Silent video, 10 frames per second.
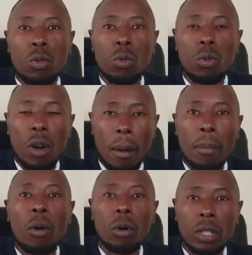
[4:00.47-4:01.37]
to
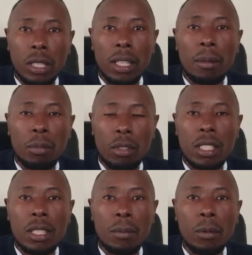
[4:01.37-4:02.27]
uphold the
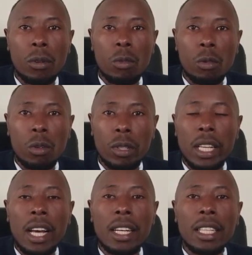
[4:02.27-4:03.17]
principle
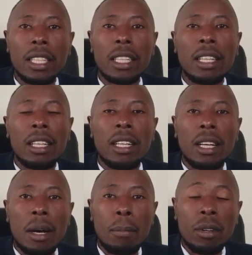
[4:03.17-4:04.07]
regarding
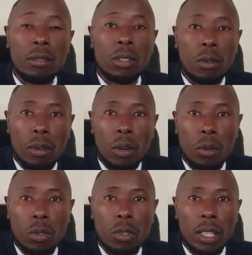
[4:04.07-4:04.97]
a privity of a
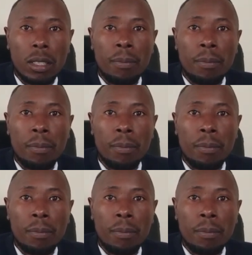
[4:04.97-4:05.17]
contract.